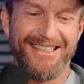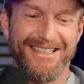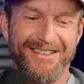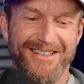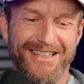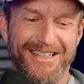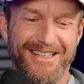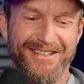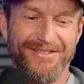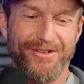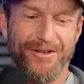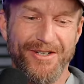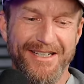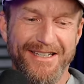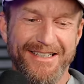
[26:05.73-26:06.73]
The the
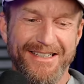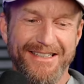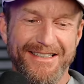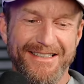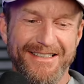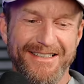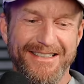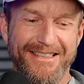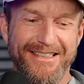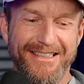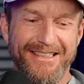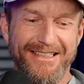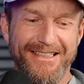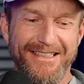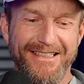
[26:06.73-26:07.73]
Vulcan is
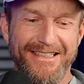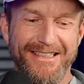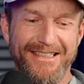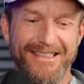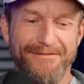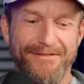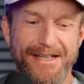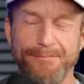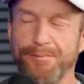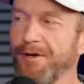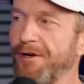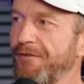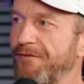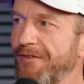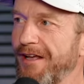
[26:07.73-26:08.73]
the V
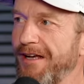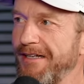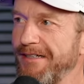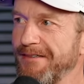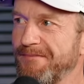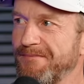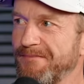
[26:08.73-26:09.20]
Pro flight.